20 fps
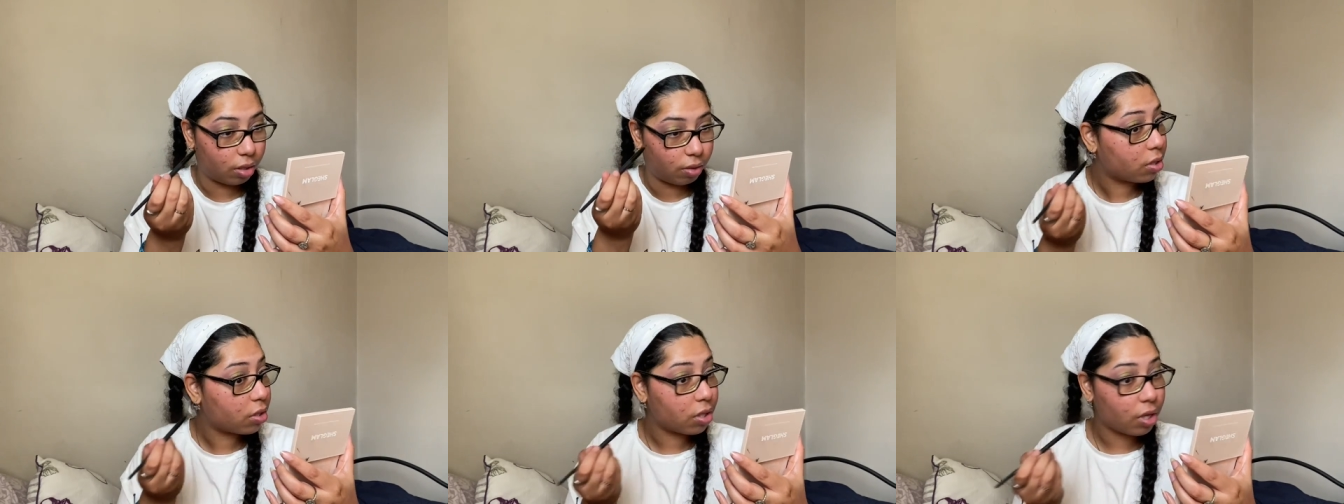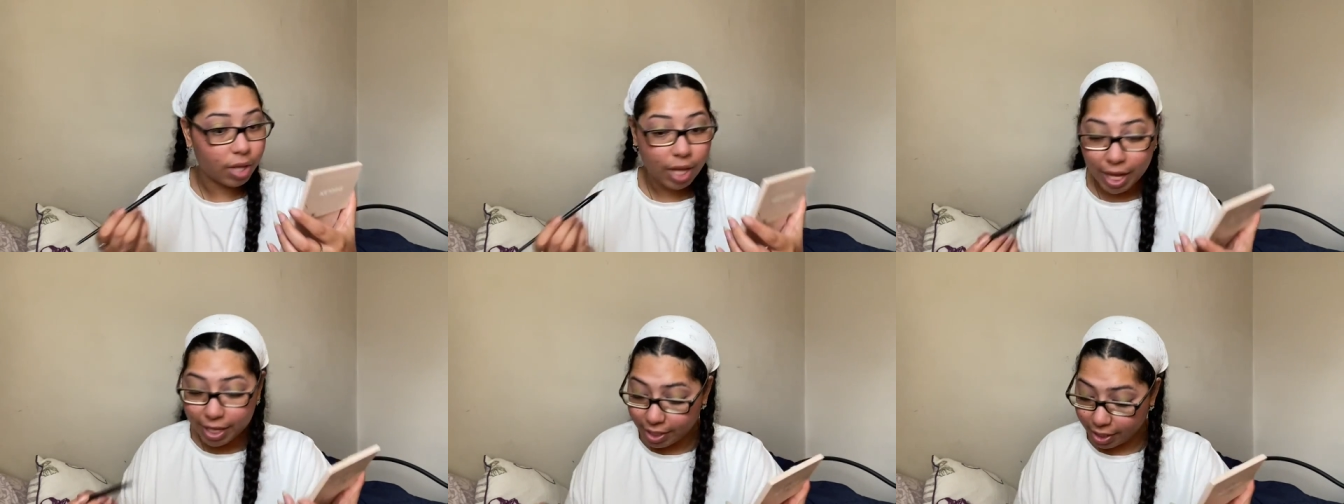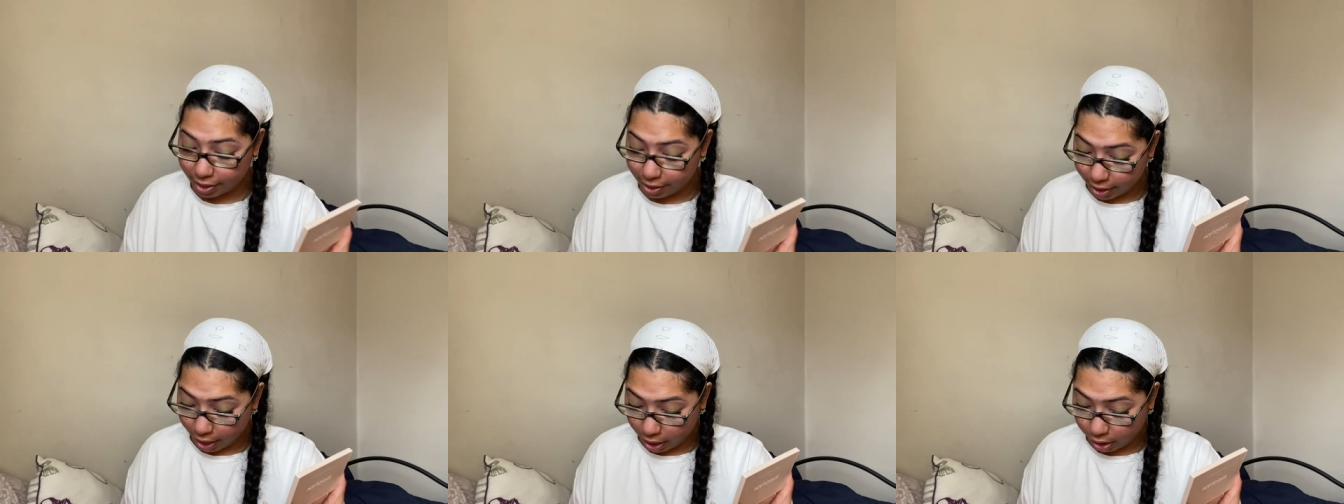So that's
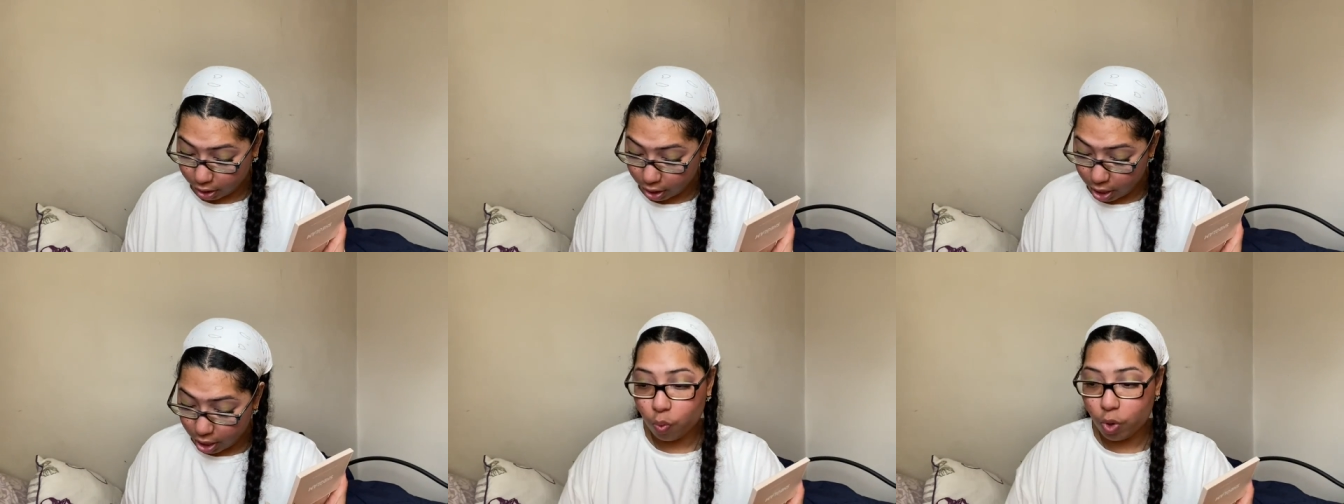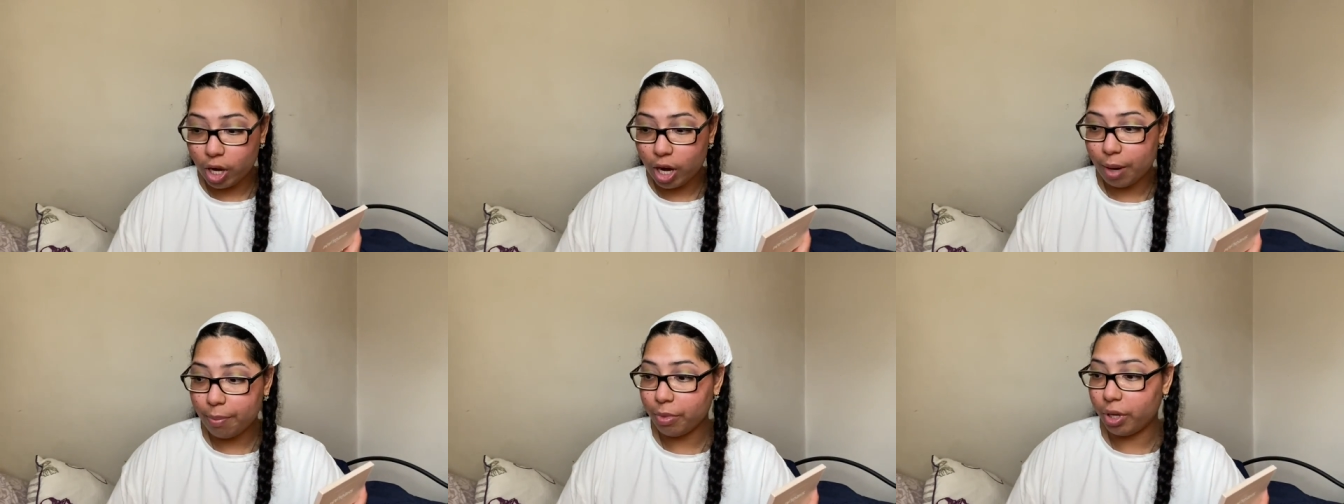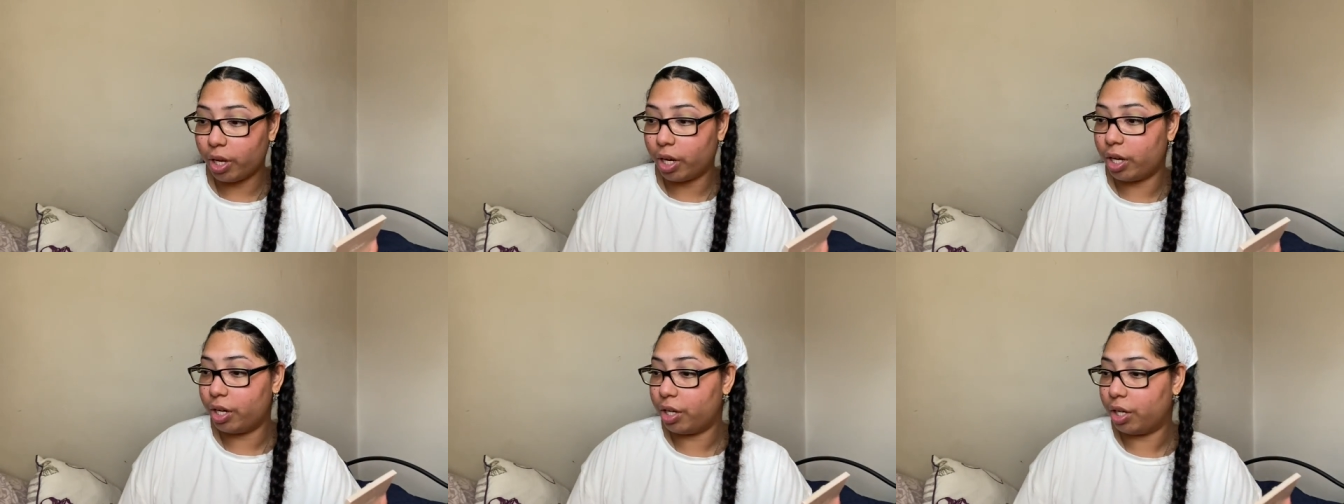exactly what I'm
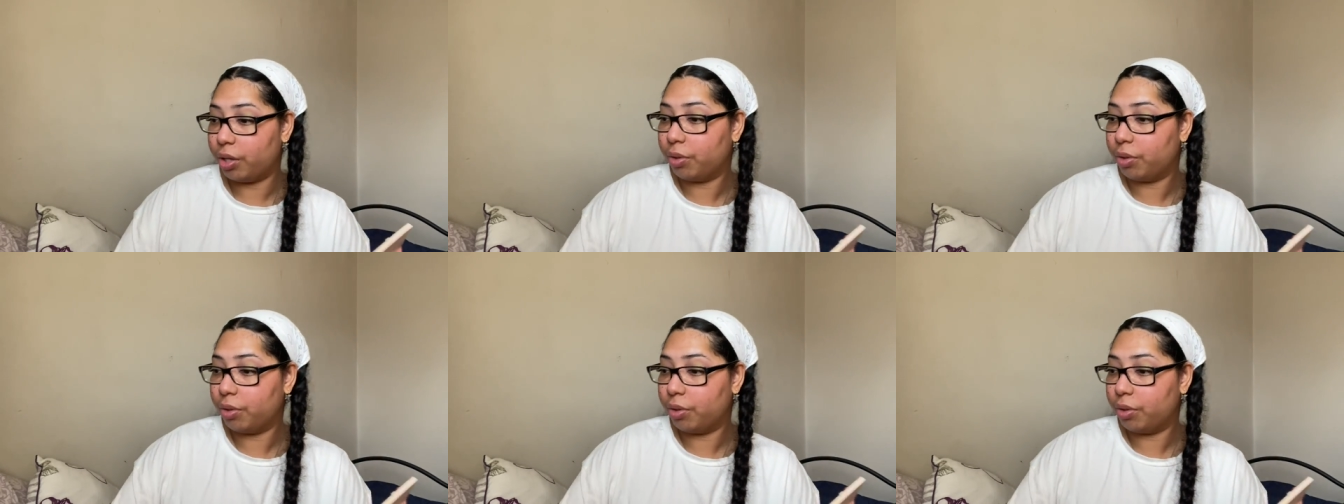gonna do.